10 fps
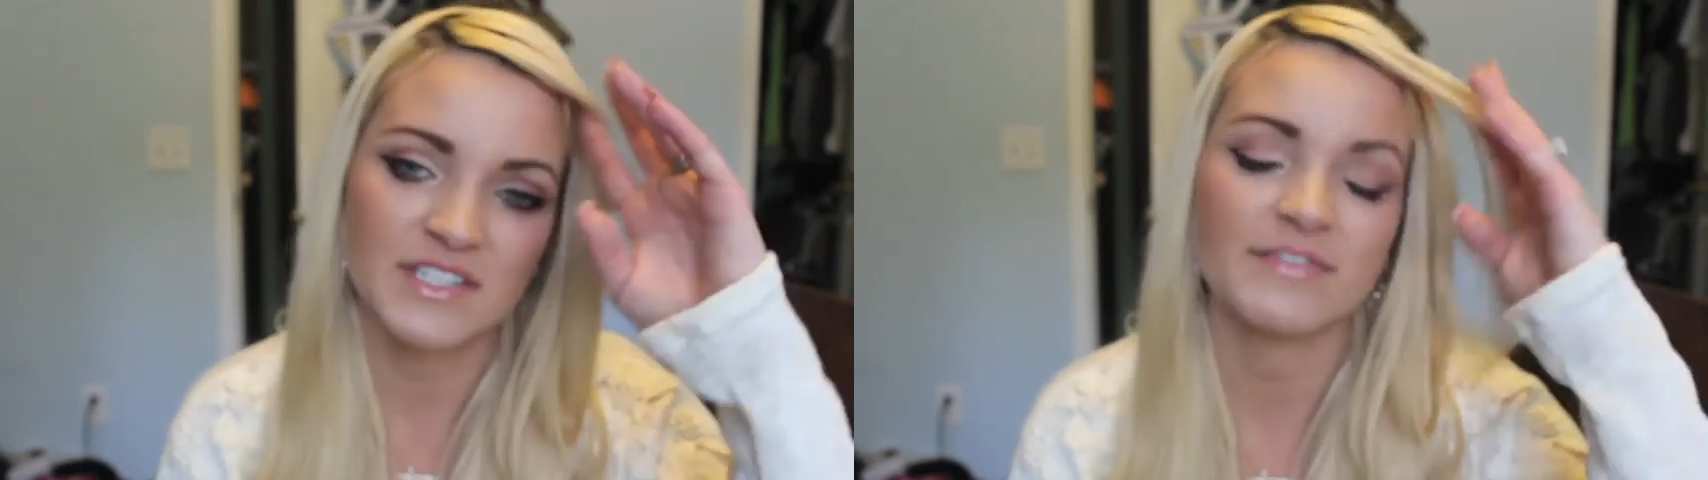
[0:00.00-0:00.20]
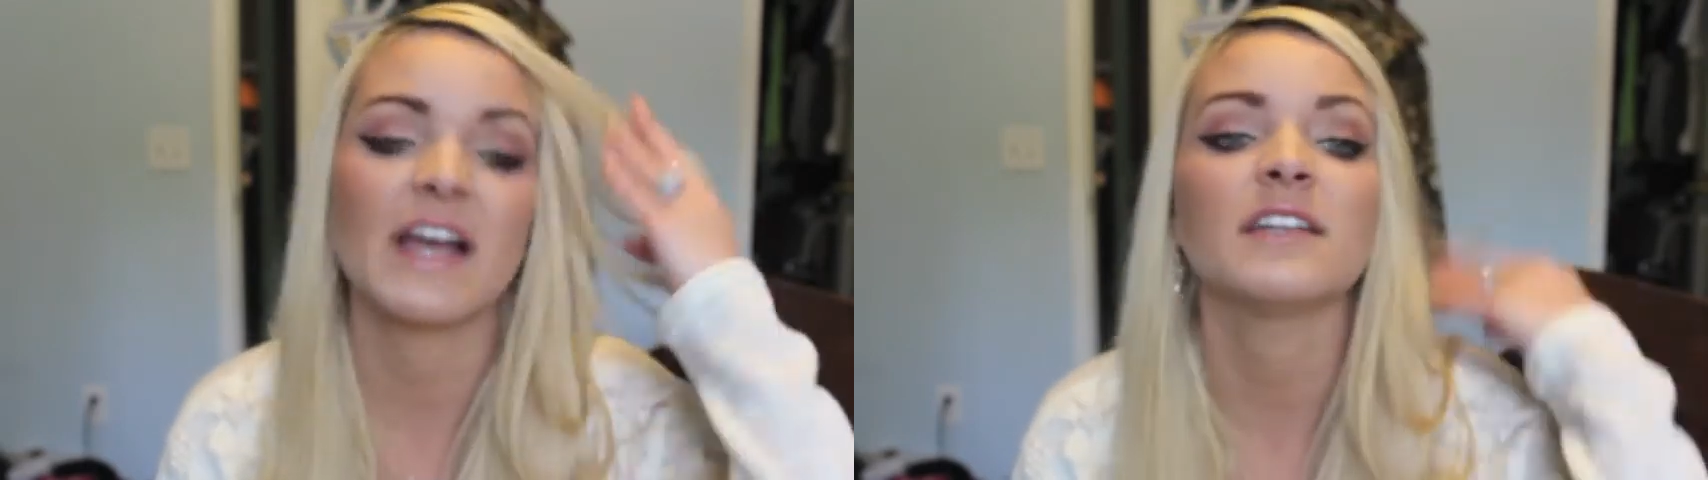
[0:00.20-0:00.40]

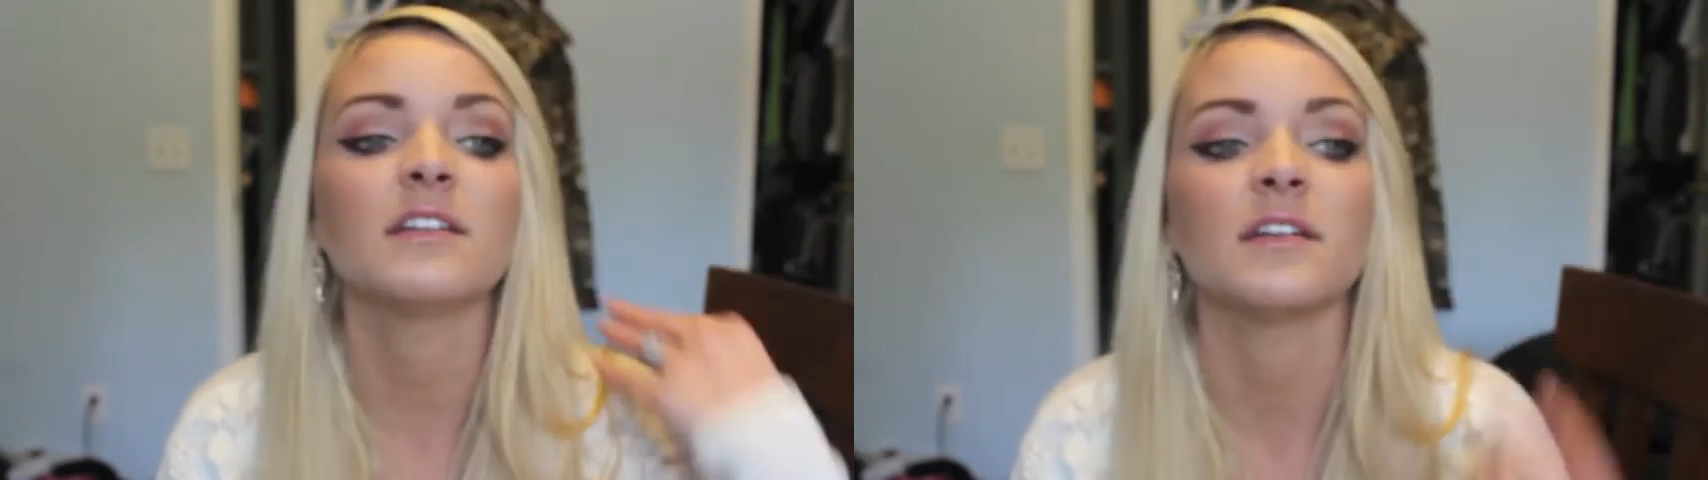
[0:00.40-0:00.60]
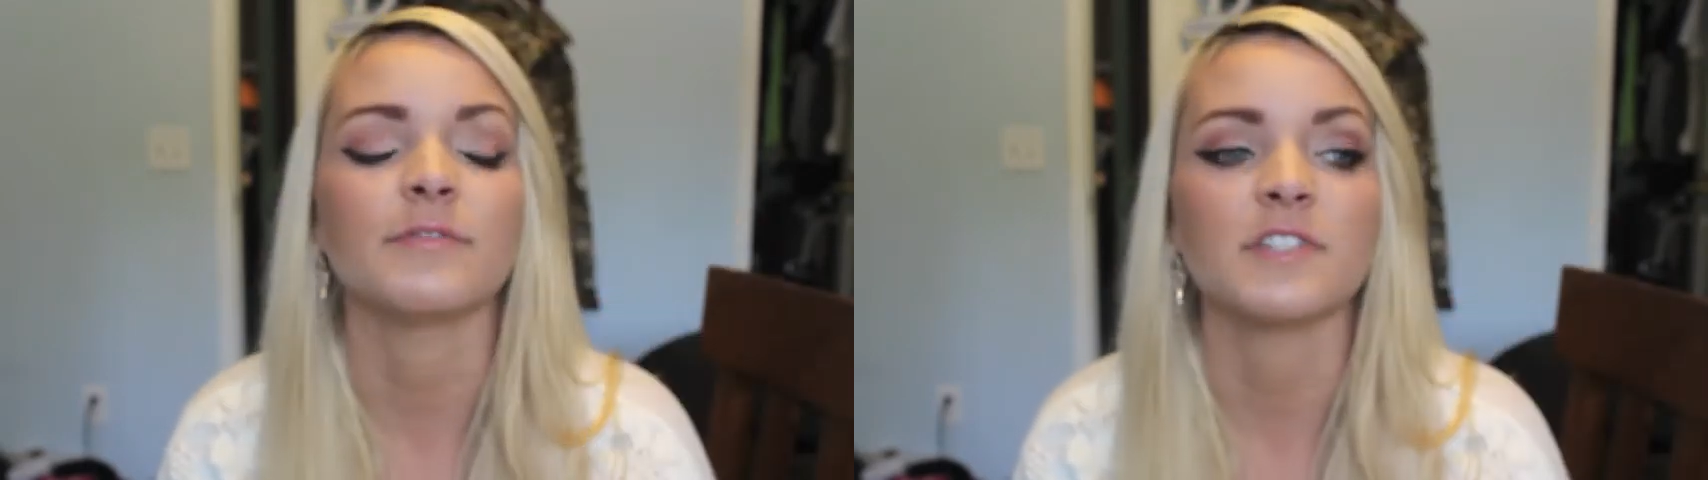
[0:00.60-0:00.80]
to find
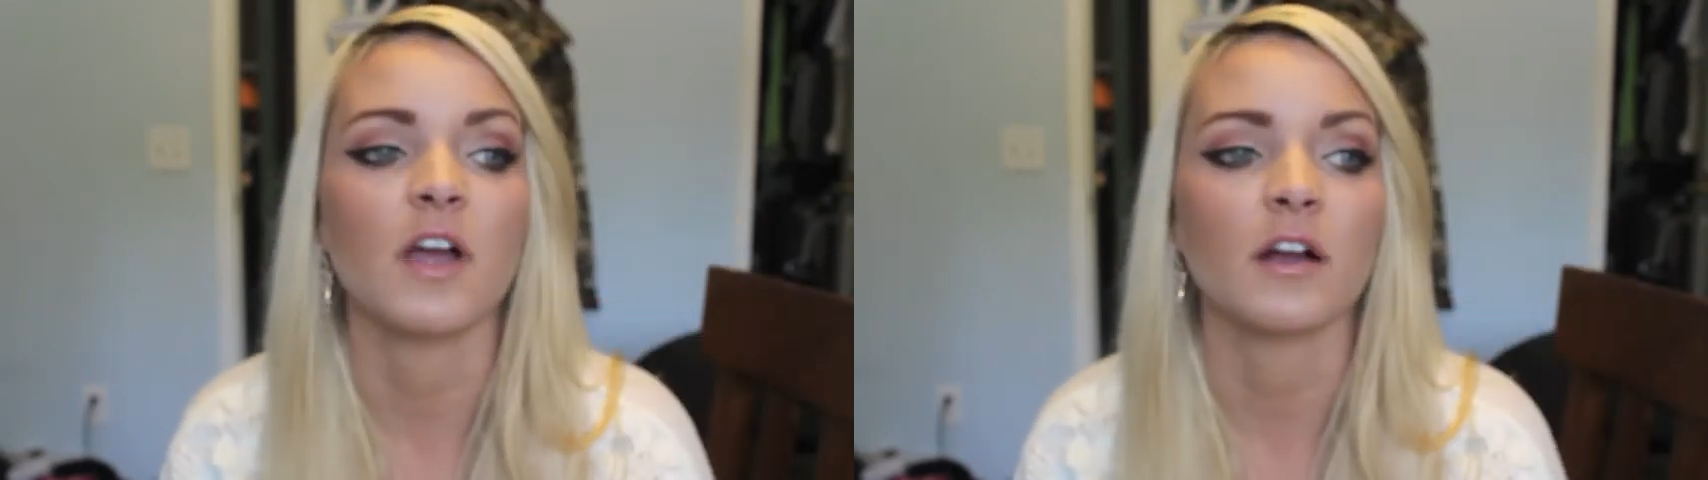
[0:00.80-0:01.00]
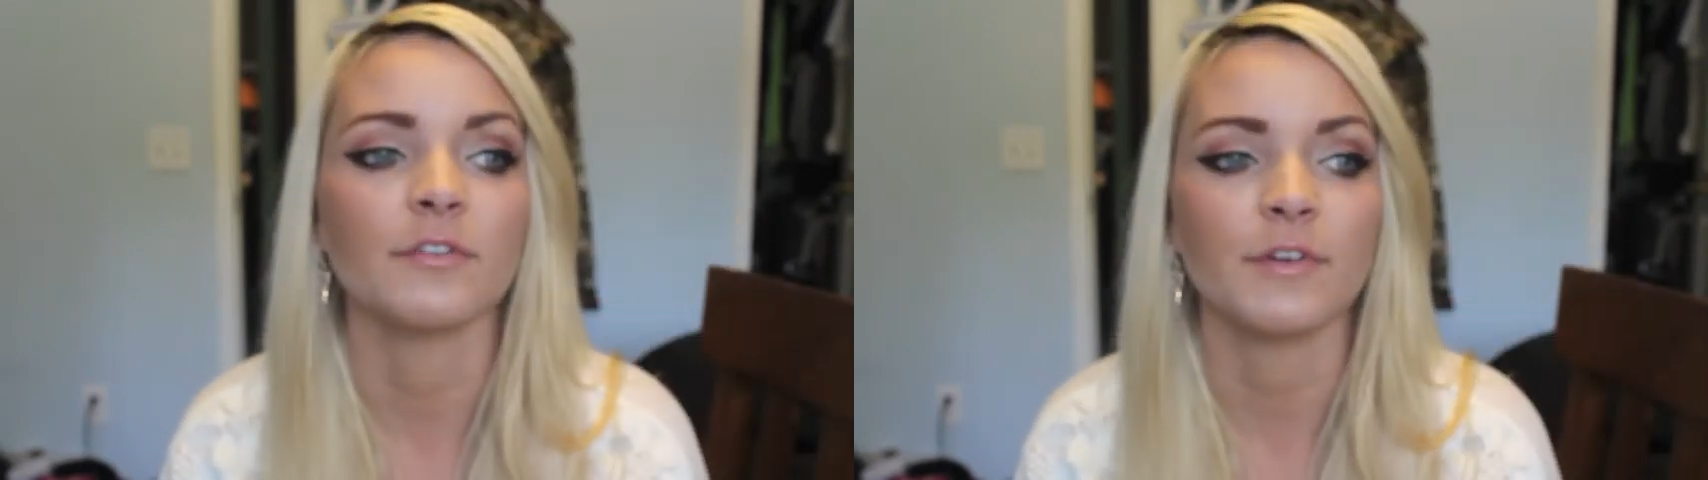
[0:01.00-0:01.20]
in a
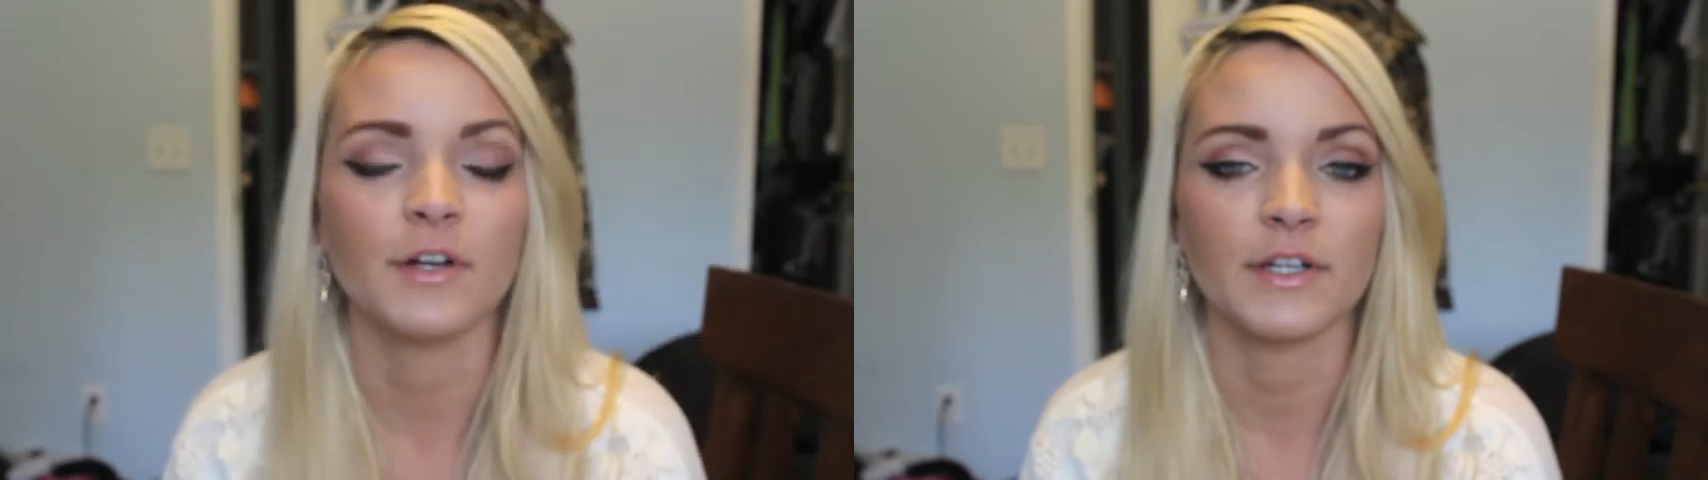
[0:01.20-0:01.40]
photographer.